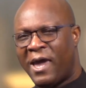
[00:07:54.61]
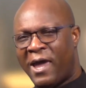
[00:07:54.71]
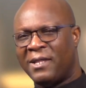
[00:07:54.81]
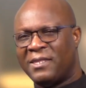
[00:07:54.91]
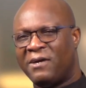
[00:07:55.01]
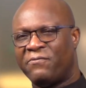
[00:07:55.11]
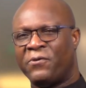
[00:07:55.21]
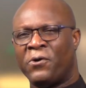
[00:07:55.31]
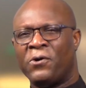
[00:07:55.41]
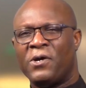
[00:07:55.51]
And
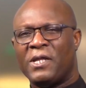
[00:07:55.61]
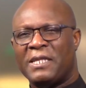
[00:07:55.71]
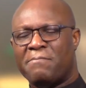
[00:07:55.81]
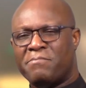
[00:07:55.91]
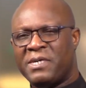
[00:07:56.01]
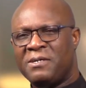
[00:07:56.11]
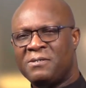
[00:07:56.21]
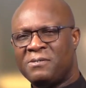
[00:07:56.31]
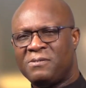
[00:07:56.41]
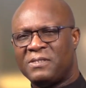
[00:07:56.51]
therefore, the
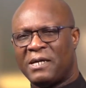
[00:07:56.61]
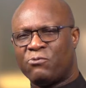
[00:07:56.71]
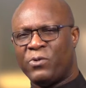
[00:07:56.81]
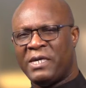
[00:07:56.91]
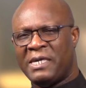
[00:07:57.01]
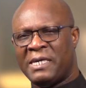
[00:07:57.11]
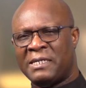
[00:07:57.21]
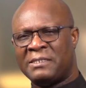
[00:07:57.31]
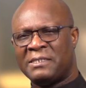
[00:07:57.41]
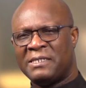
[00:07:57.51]
meal that we
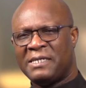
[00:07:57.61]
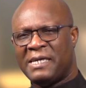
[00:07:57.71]
eat